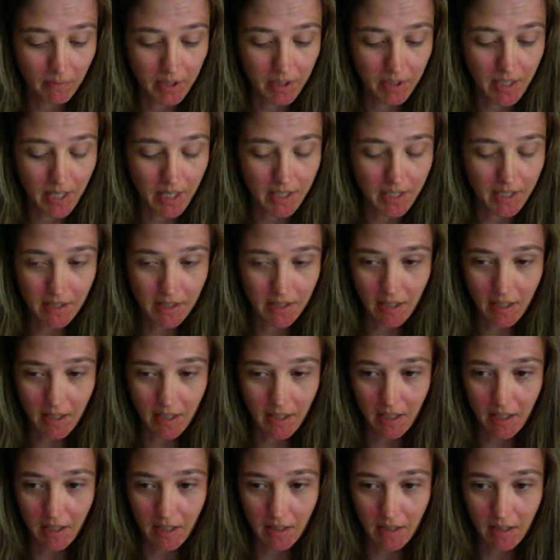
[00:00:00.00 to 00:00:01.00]

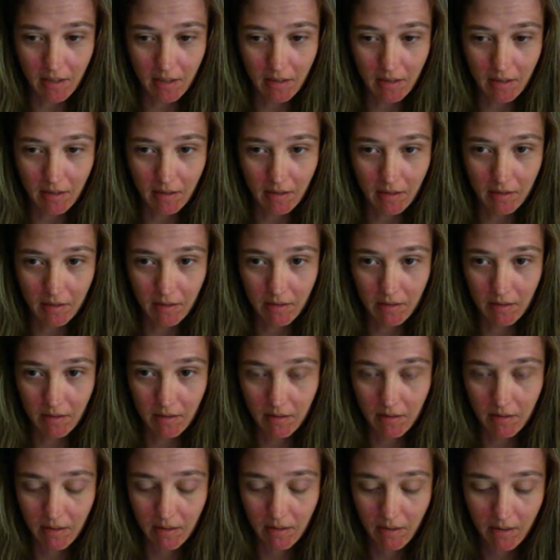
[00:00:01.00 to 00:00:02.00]
Destiny and
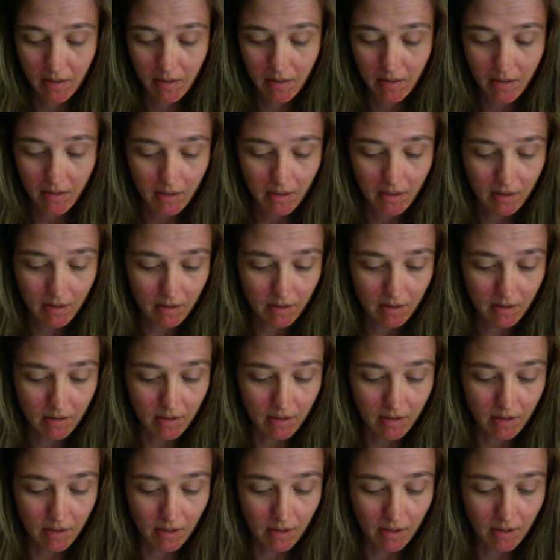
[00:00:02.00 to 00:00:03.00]

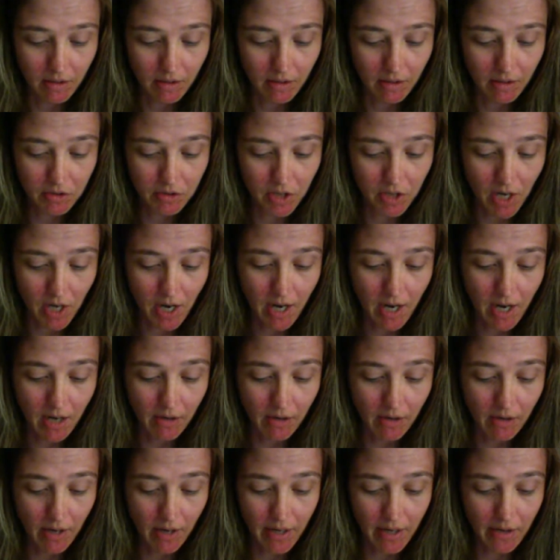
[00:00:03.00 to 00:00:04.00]
the little
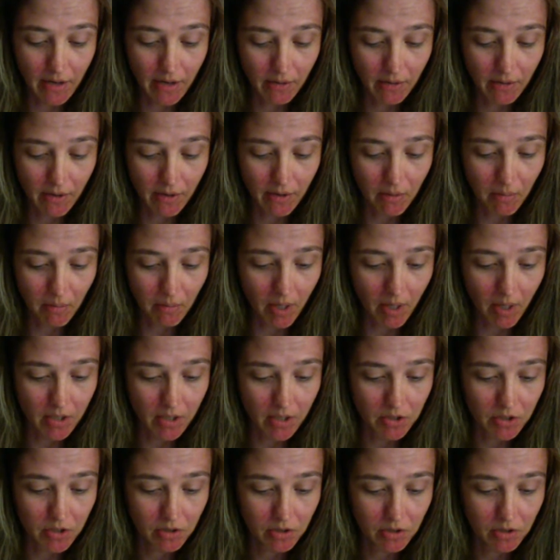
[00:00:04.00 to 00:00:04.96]
child, I don't know much.